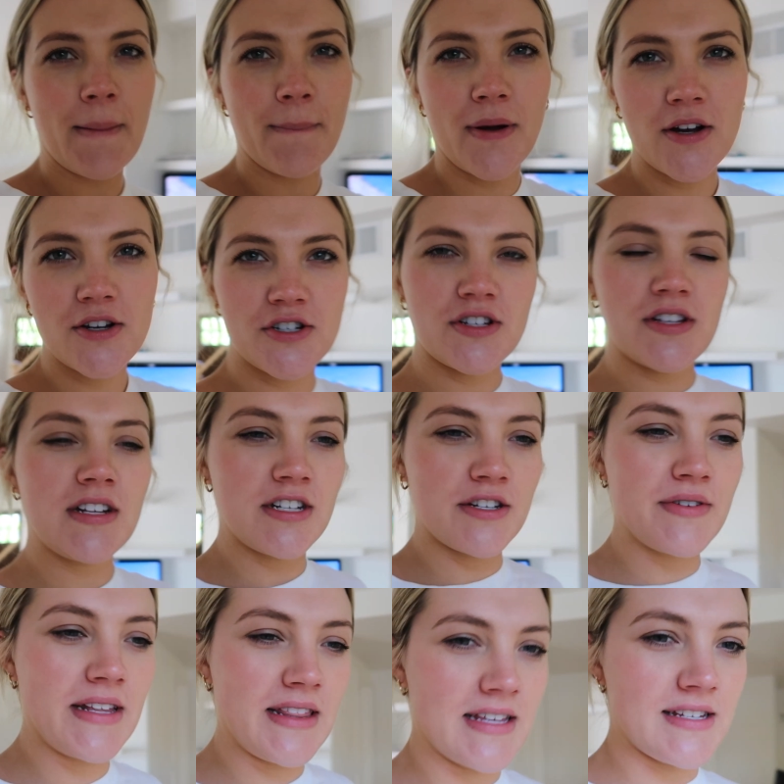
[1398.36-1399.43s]
I'm partially
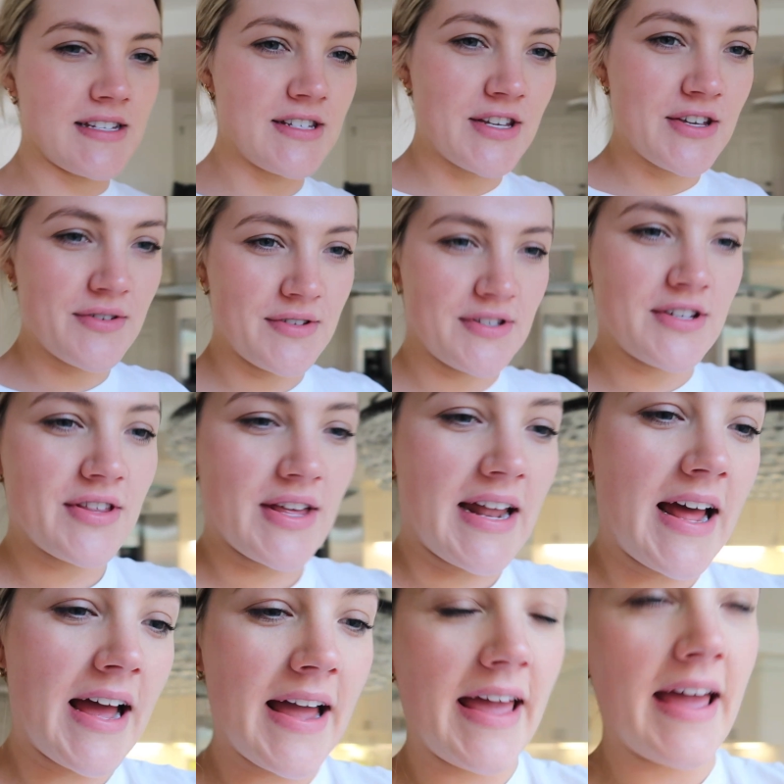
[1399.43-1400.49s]
doing this too so that
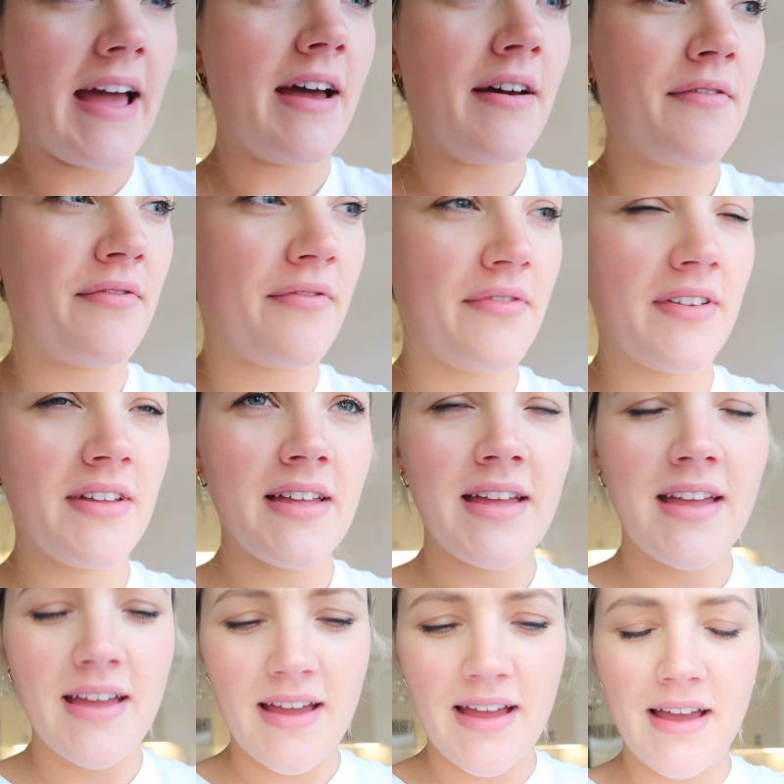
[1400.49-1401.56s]
I have
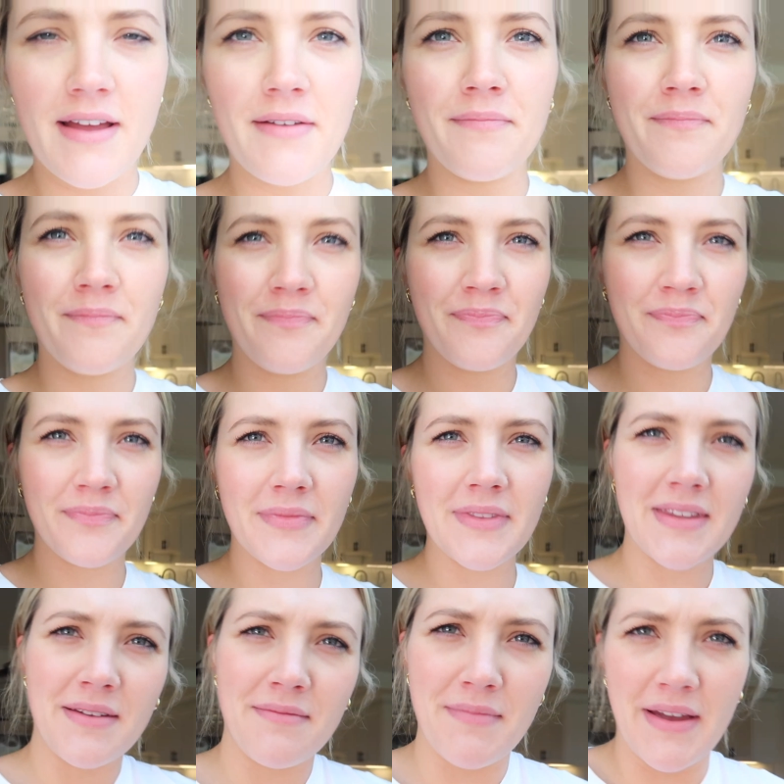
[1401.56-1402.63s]
um,
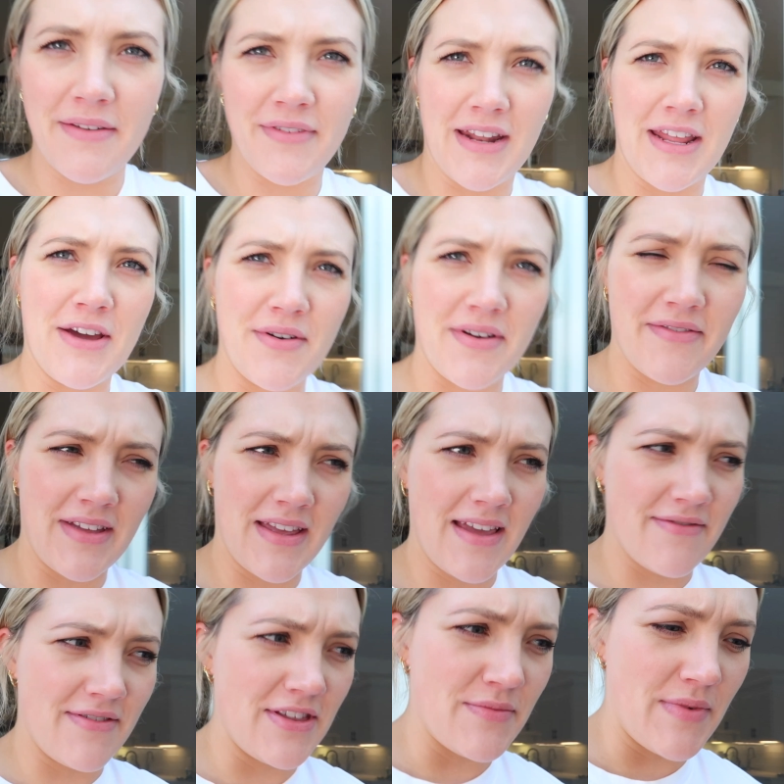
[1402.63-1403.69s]
my video of it,
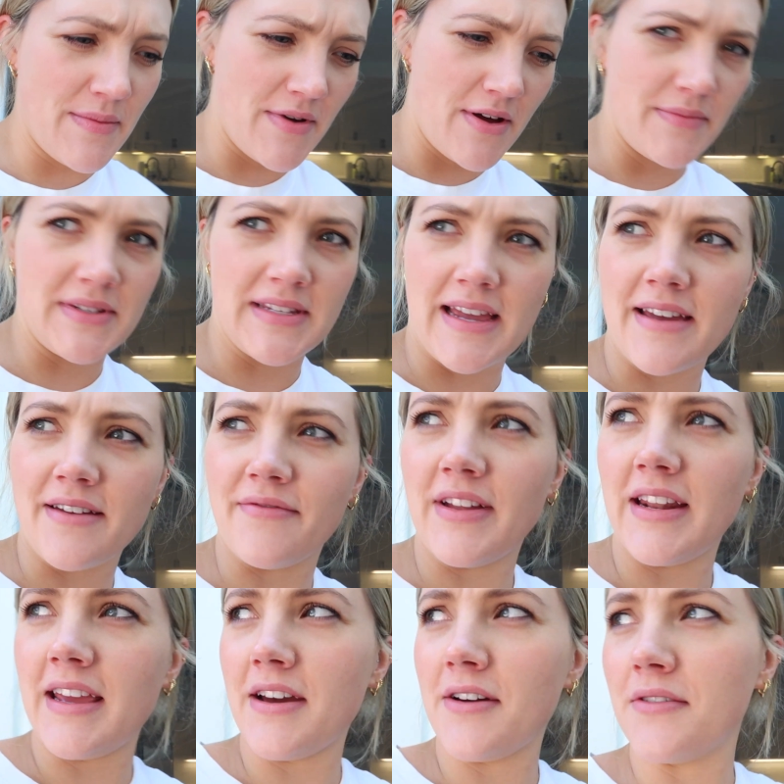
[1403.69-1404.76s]
even though my mom sent a
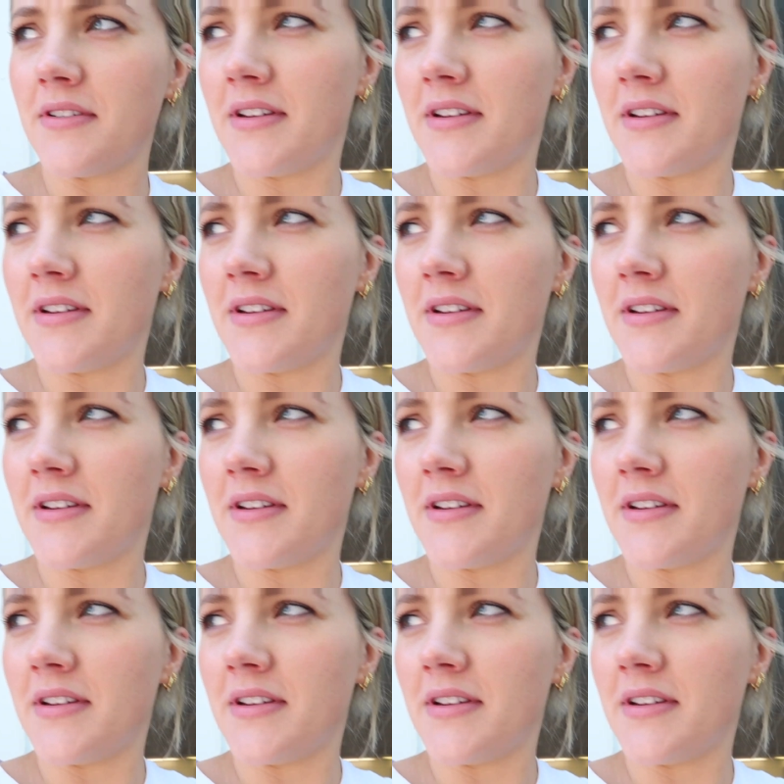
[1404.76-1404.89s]
video.